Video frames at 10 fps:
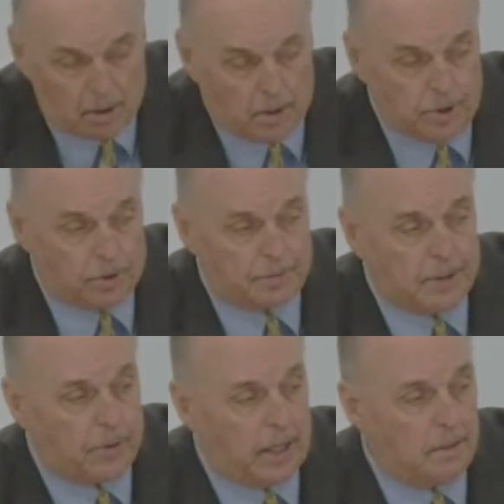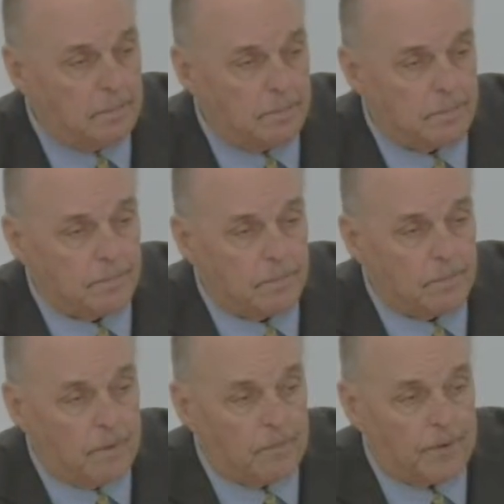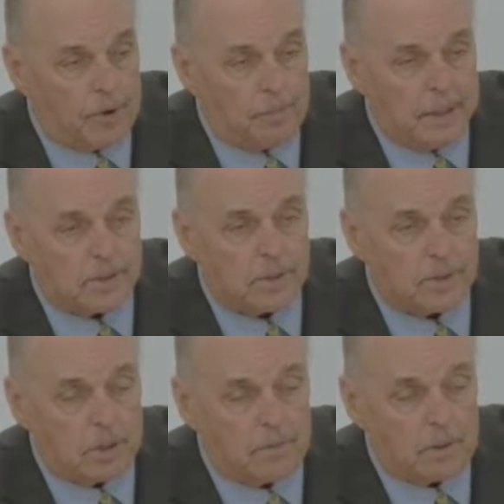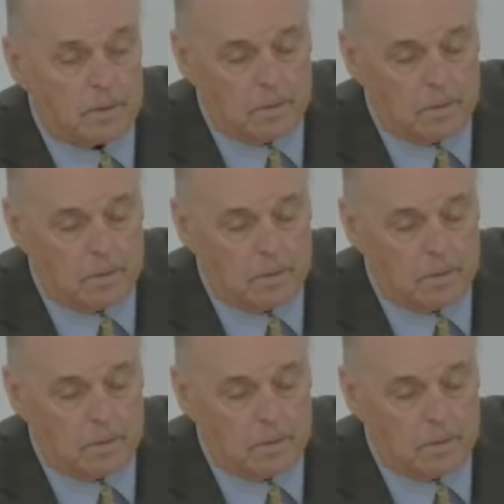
Judas betrayed him for 30 pieces of silver.